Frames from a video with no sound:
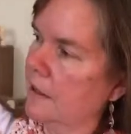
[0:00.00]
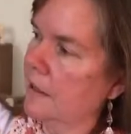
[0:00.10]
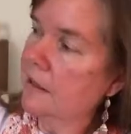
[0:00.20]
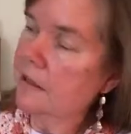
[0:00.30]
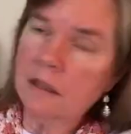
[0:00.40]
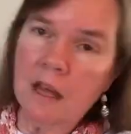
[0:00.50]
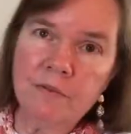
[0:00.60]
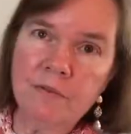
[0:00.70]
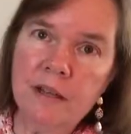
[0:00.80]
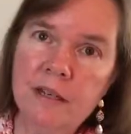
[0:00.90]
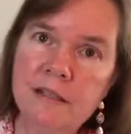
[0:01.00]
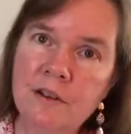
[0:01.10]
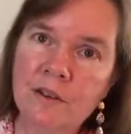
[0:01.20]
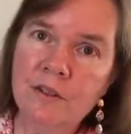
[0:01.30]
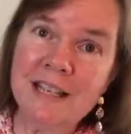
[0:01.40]
is a lot of fun. It's
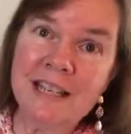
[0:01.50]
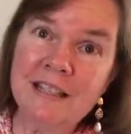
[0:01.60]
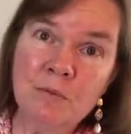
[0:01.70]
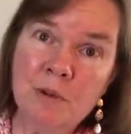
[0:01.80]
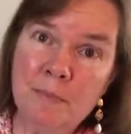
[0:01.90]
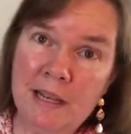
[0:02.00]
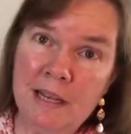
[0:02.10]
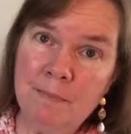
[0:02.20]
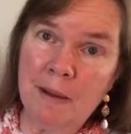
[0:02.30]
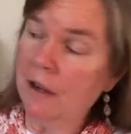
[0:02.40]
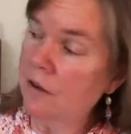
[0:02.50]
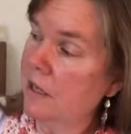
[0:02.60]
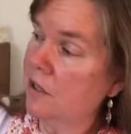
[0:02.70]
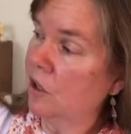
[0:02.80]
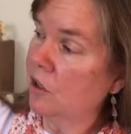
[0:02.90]
another easy repeat
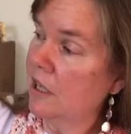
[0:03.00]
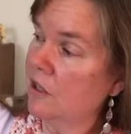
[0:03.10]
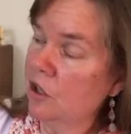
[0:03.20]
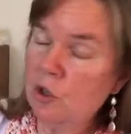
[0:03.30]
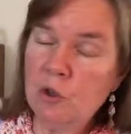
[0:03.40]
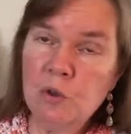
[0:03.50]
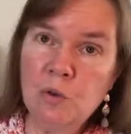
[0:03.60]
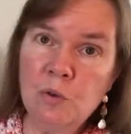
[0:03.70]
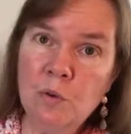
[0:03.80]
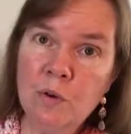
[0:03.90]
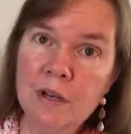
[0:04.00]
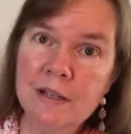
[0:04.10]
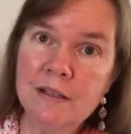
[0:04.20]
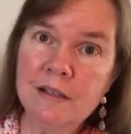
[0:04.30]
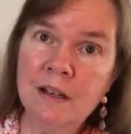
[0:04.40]
pattern. It's a two
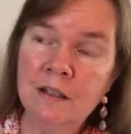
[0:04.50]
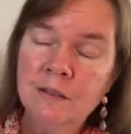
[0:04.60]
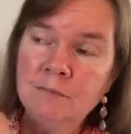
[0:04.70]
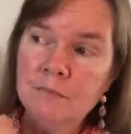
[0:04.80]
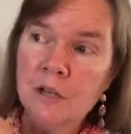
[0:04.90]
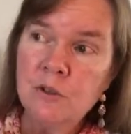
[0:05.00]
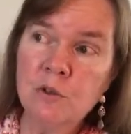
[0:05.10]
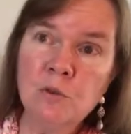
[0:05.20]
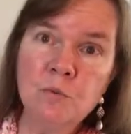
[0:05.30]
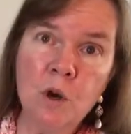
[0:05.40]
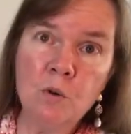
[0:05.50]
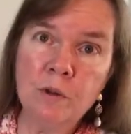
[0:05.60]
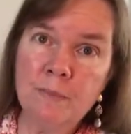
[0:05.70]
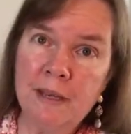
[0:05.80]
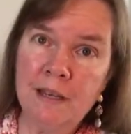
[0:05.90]
row
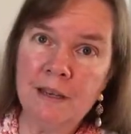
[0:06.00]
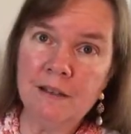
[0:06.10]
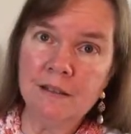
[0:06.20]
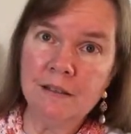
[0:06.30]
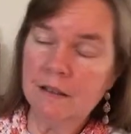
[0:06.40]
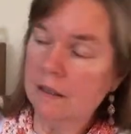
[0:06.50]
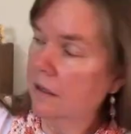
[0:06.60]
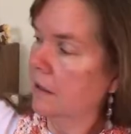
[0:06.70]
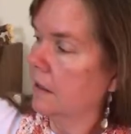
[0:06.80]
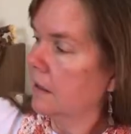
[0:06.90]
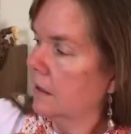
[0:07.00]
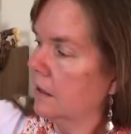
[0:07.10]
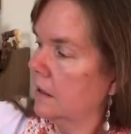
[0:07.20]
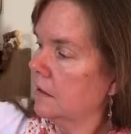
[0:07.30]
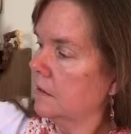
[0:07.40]
repeat.
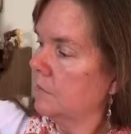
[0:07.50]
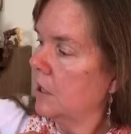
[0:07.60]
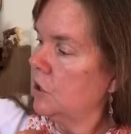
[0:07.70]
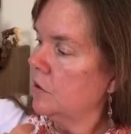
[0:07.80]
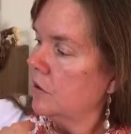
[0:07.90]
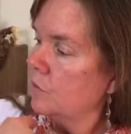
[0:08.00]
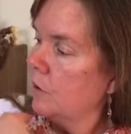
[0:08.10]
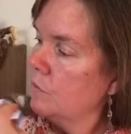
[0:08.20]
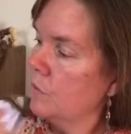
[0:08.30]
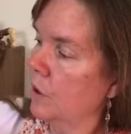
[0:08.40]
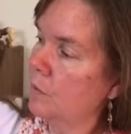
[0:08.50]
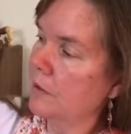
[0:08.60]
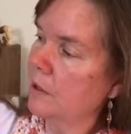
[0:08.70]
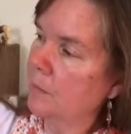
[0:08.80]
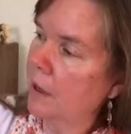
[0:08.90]
It uses 1 row
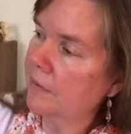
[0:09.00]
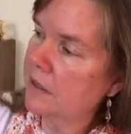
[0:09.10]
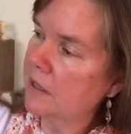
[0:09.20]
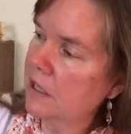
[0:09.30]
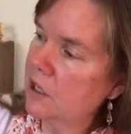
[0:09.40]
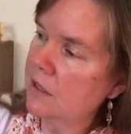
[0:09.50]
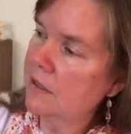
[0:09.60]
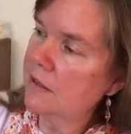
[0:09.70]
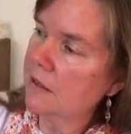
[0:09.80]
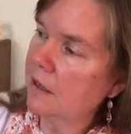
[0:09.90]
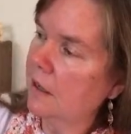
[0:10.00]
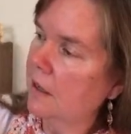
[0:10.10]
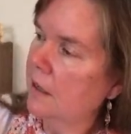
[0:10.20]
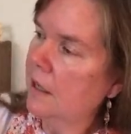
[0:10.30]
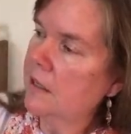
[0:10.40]
with the puff stitches.
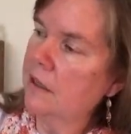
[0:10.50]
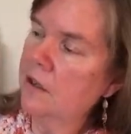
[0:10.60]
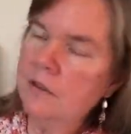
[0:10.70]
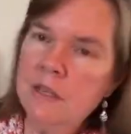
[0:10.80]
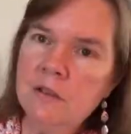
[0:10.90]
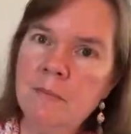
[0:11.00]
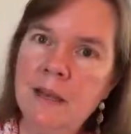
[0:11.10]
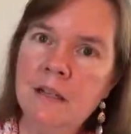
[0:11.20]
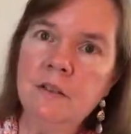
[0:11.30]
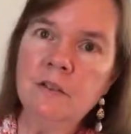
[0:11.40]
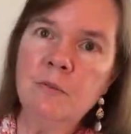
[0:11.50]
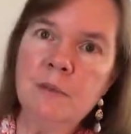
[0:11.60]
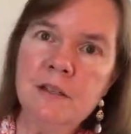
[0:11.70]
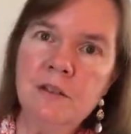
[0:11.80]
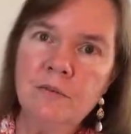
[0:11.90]
These are made a little
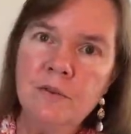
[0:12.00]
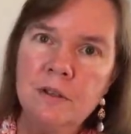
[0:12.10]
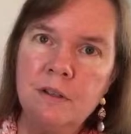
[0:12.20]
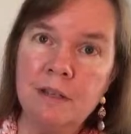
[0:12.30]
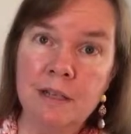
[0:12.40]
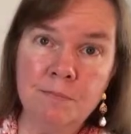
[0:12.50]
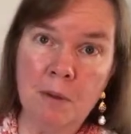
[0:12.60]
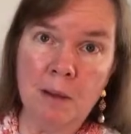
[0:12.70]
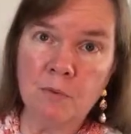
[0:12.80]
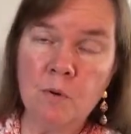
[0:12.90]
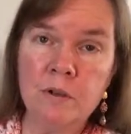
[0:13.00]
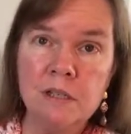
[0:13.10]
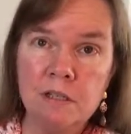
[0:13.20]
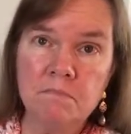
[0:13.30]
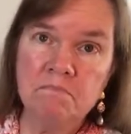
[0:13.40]
bit different than a
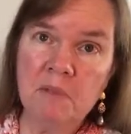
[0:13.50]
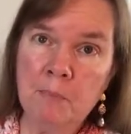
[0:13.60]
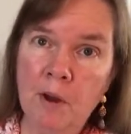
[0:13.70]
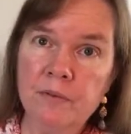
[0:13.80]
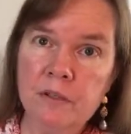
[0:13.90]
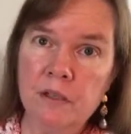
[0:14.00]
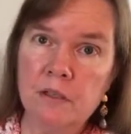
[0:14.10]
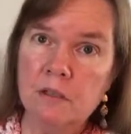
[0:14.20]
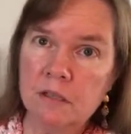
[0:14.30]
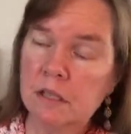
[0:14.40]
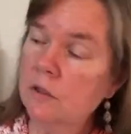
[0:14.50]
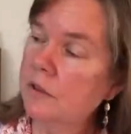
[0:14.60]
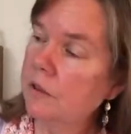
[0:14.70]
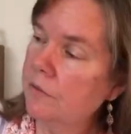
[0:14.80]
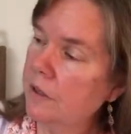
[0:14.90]
popcorn. It's a puff stitch. It's a
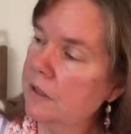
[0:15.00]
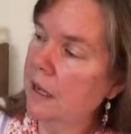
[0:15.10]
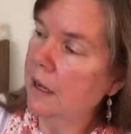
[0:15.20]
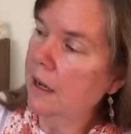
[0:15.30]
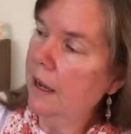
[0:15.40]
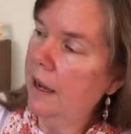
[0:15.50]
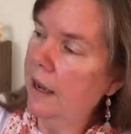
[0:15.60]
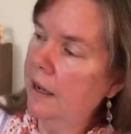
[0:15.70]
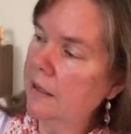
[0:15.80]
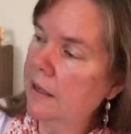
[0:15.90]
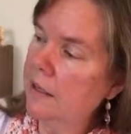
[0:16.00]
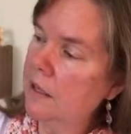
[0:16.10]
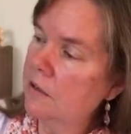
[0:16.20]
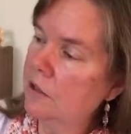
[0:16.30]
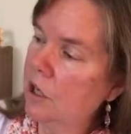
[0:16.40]
little different. And
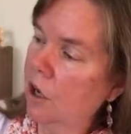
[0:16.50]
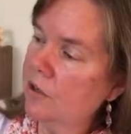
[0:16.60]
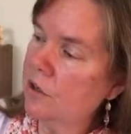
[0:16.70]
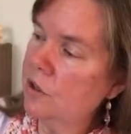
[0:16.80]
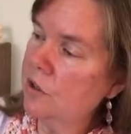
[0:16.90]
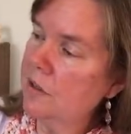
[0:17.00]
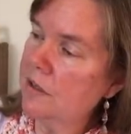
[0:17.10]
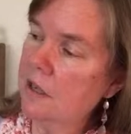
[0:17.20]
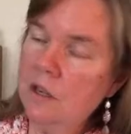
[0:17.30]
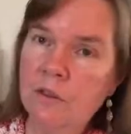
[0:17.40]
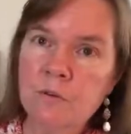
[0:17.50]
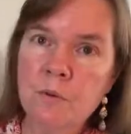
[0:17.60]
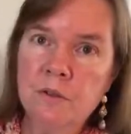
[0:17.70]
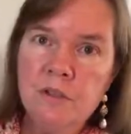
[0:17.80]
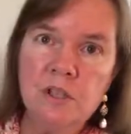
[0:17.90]
then it also uses another
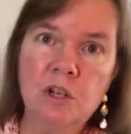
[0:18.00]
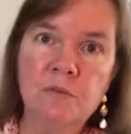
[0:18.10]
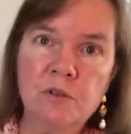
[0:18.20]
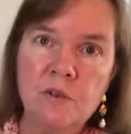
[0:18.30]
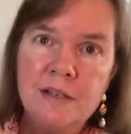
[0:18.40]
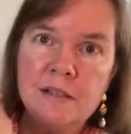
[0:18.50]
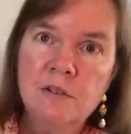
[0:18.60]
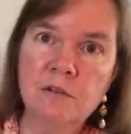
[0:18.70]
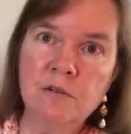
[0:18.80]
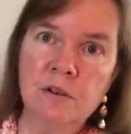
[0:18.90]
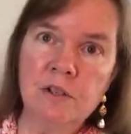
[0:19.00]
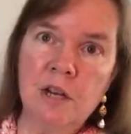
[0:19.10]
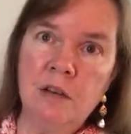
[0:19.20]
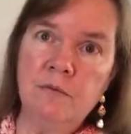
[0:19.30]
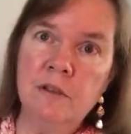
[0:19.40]
row just of straight single
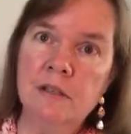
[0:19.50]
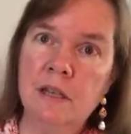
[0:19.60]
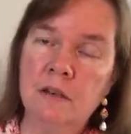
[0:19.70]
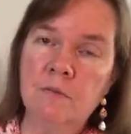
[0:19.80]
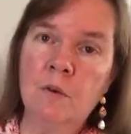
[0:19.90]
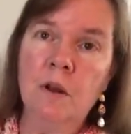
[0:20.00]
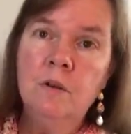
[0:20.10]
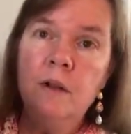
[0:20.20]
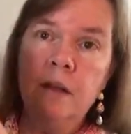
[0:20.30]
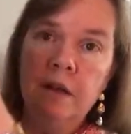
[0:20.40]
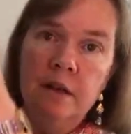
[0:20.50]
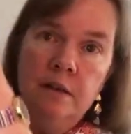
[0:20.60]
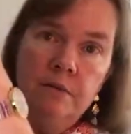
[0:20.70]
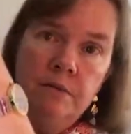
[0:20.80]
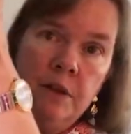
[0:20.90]
crochet for the second row.
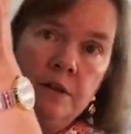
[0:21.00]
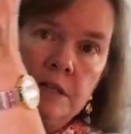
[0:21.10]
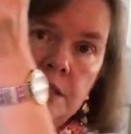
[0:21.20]
Very